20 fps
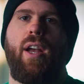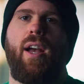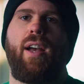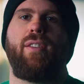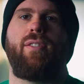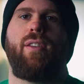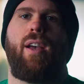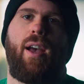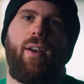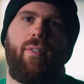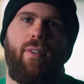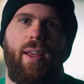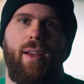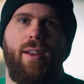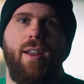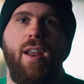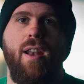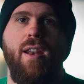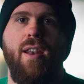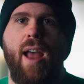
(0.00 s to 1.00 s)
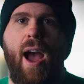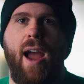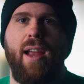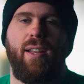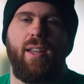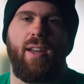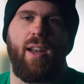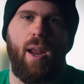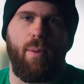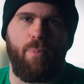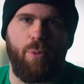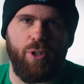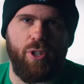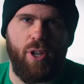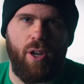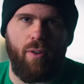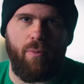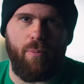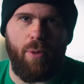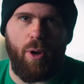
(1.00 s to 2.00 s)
guys, I have like 99% of